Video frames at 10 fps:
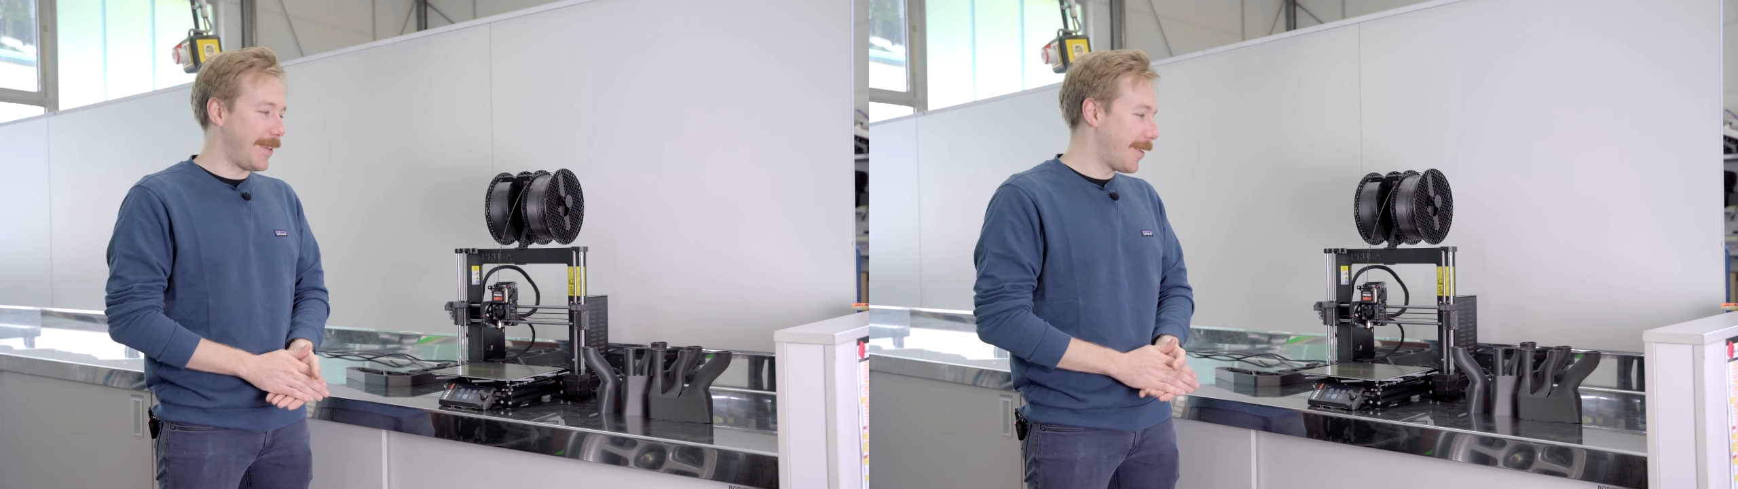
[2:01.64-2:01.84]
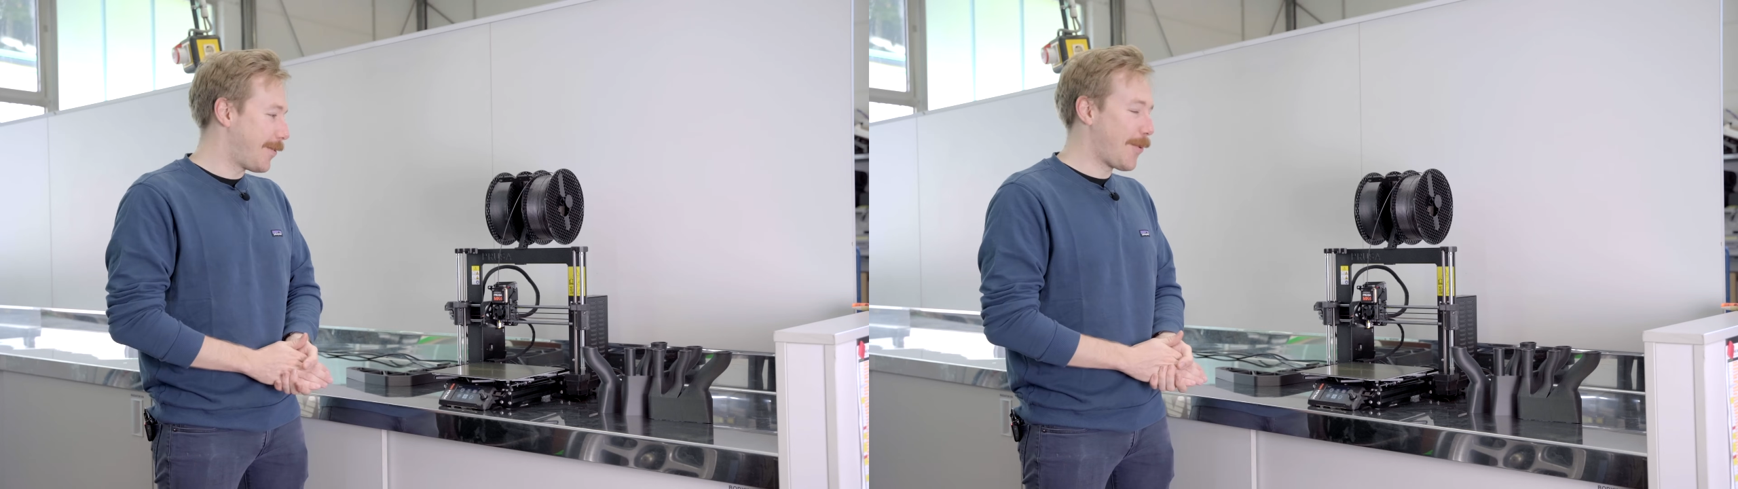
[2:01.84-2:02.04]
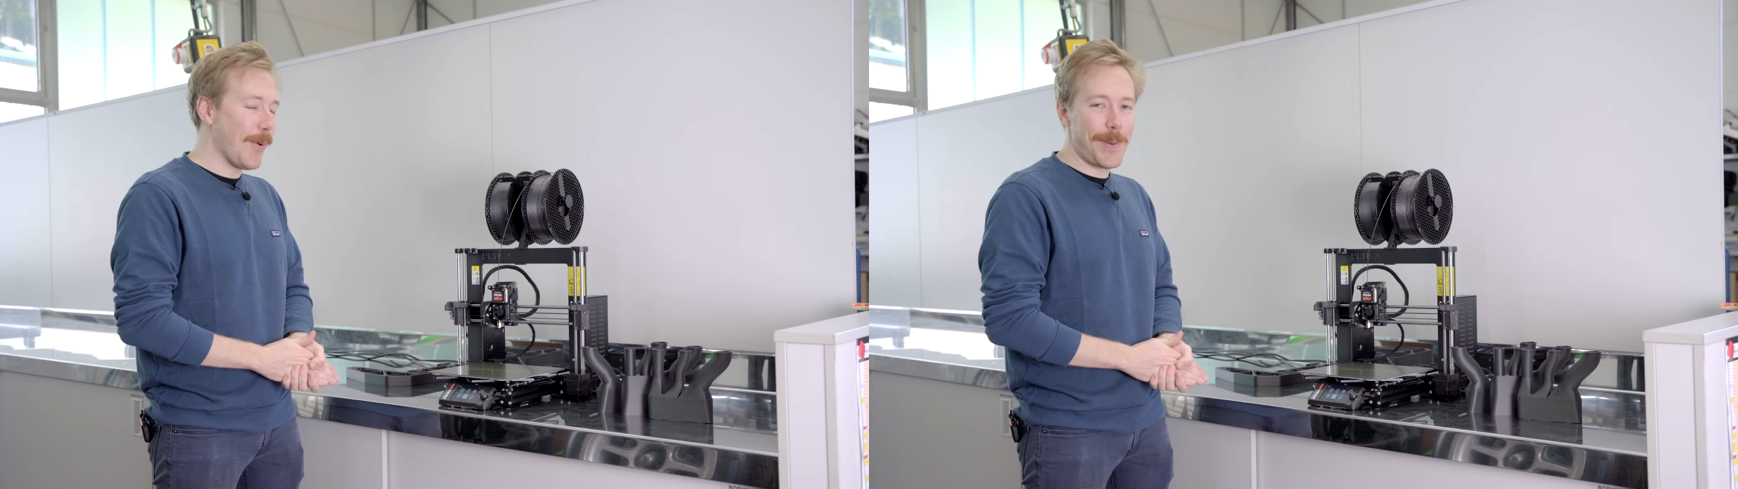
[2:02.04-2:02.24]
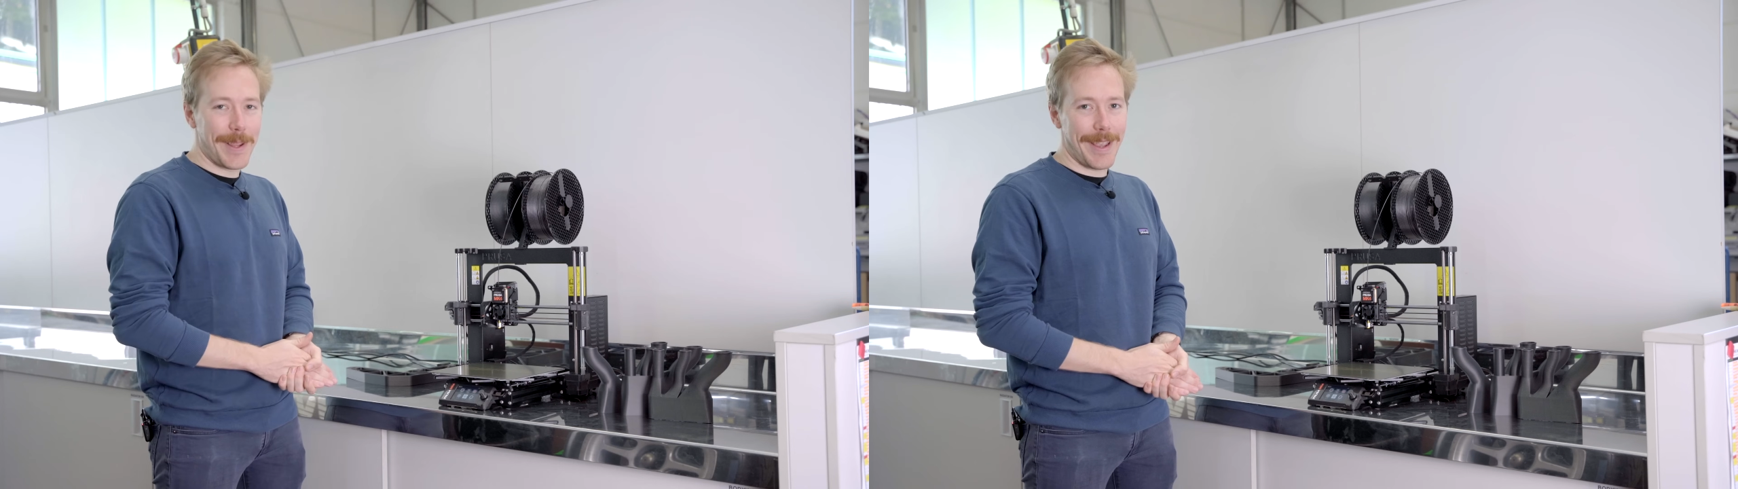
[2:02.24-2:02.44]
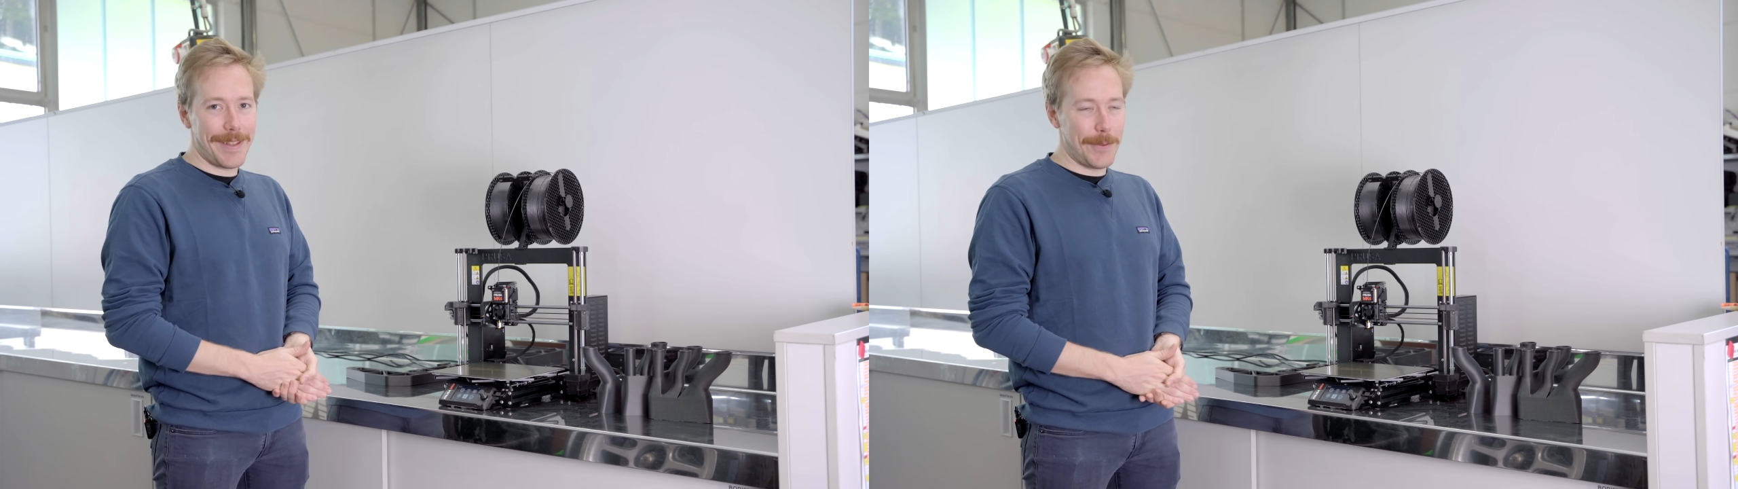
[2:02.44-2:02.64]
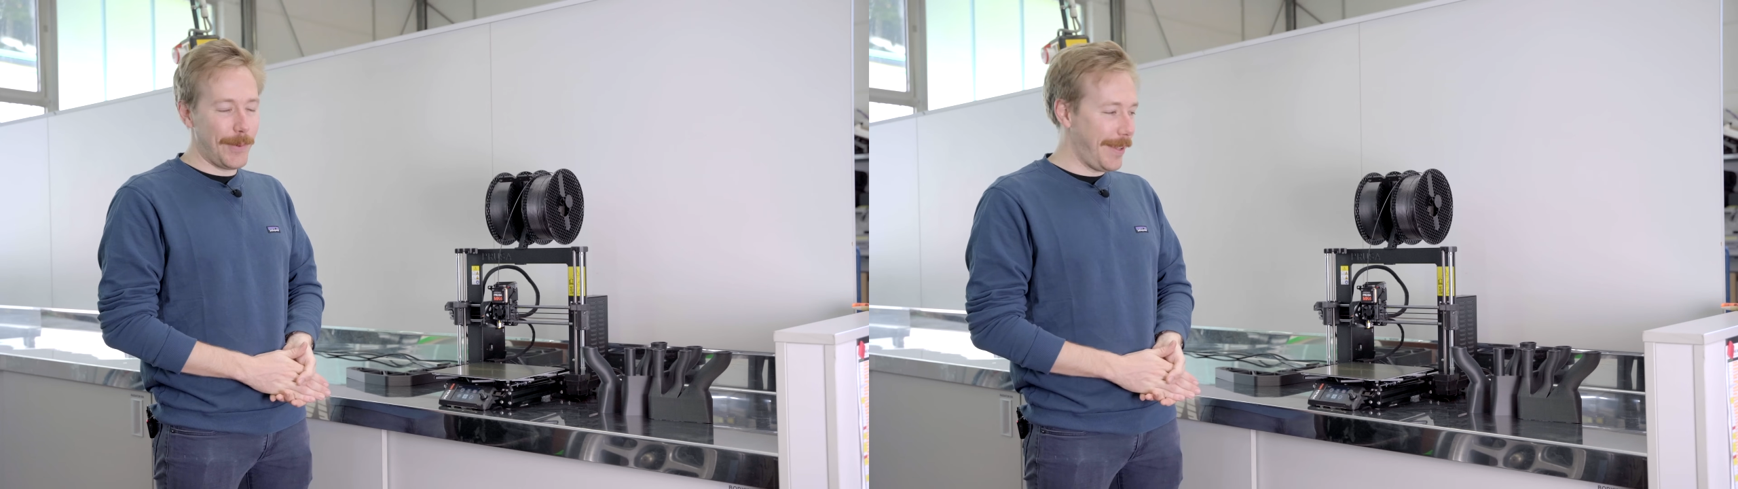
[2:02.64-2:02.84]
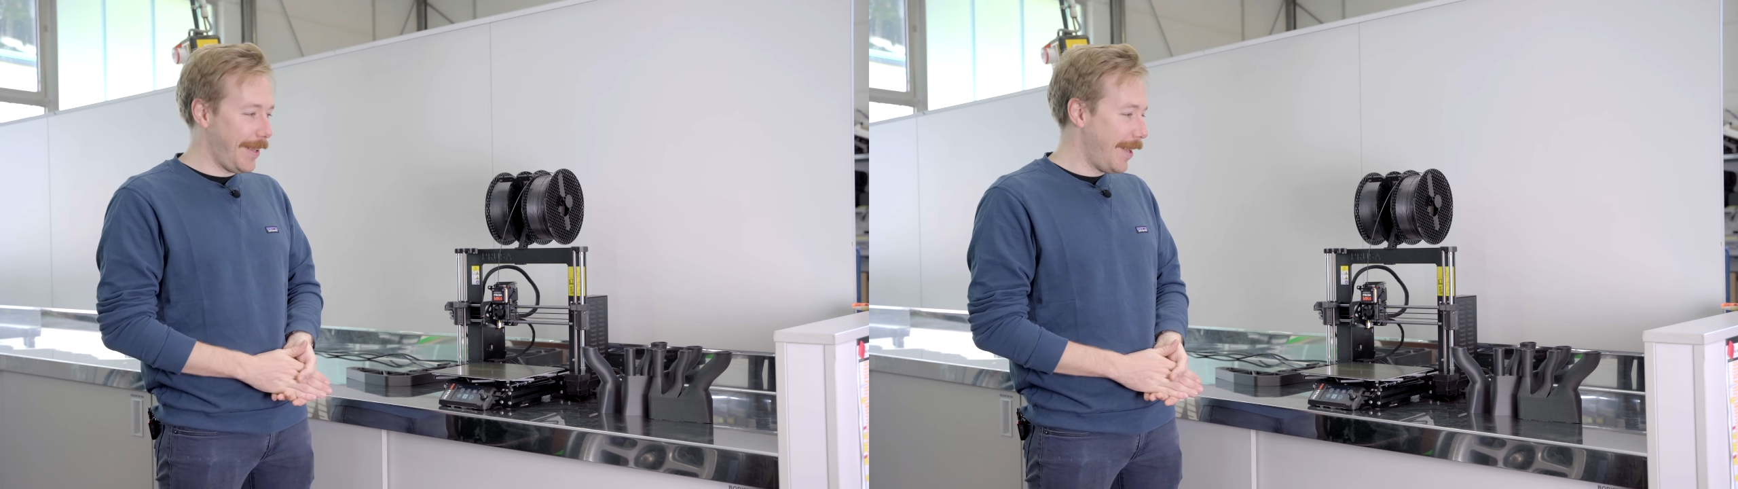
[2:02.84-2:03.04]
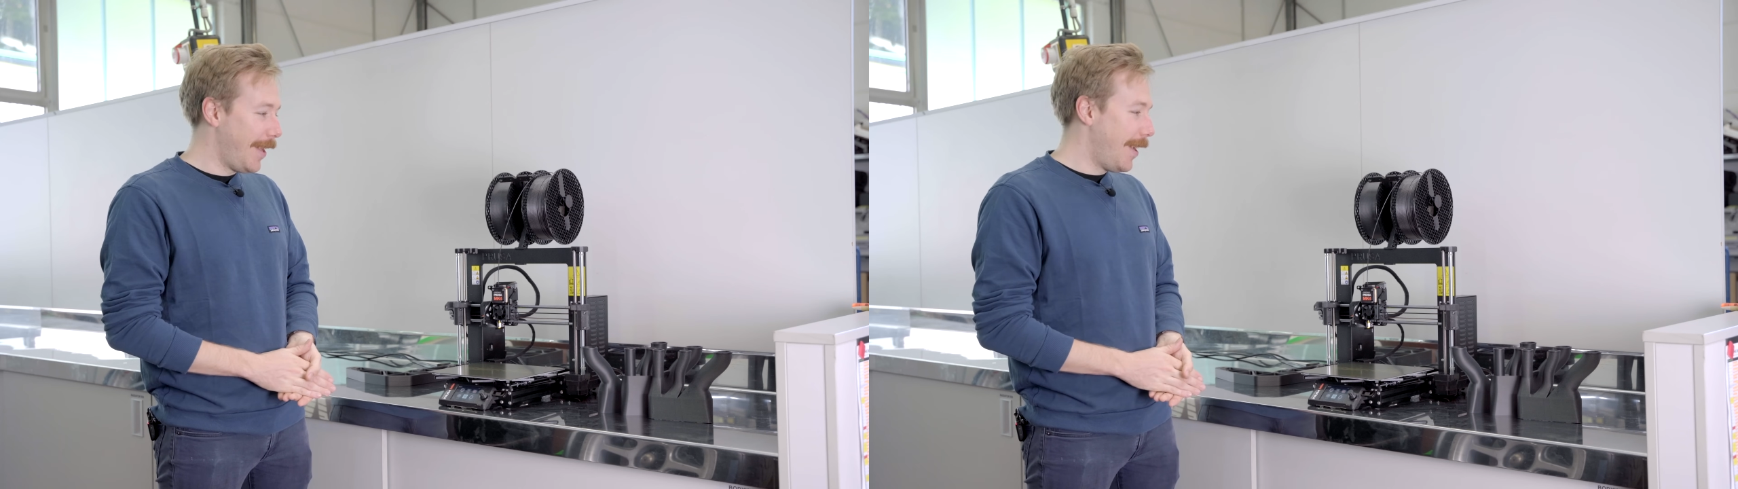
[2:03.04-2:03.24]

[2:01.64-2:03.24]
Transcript: uh, the complicated one.